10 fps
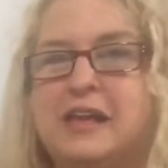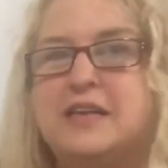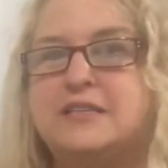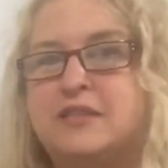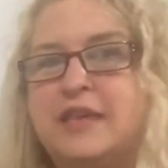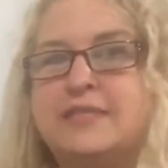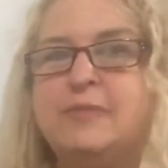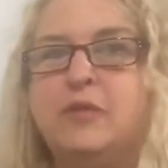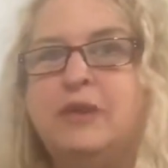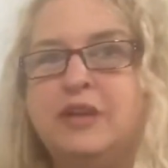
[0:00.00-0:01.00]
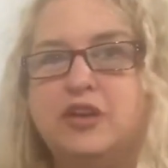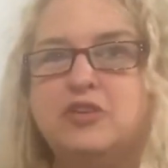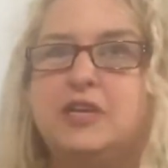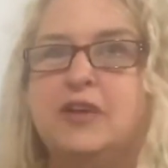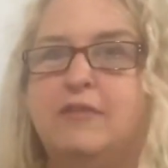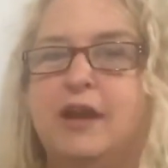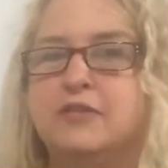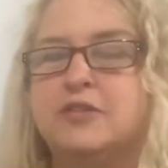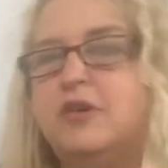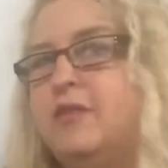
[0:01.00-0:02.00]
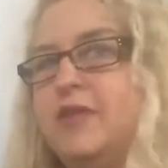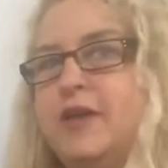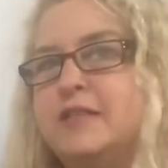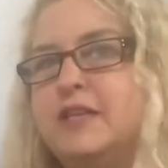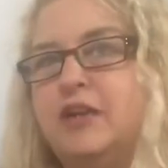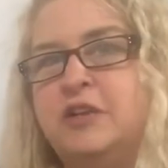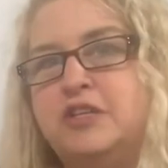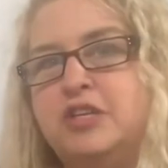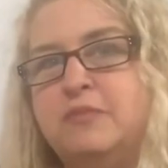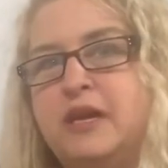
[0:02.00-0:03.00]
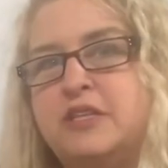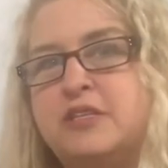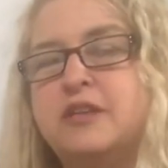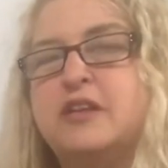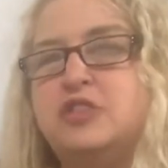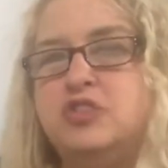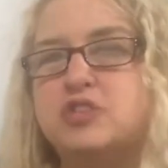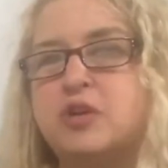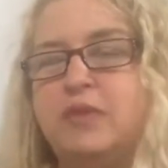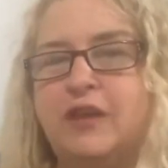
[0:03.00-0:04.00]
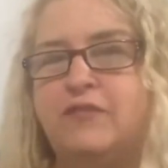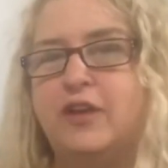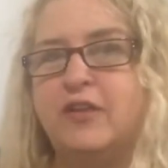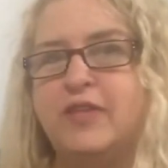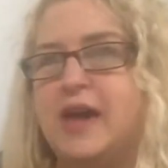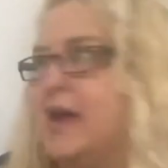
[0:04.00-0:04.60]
So that's something we negotiate around. So don't let that scare you too much, because usually we can figure that